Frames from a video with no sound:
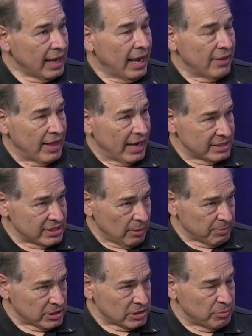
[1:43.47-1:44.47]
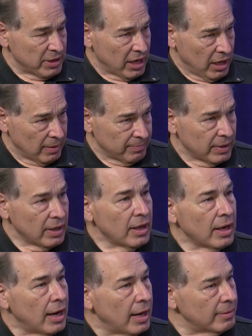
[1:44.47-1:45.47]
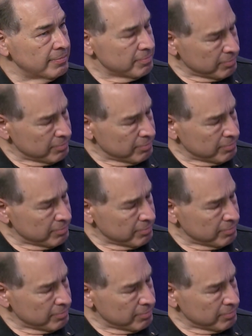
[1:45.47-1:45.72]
and that has helped us to become uh,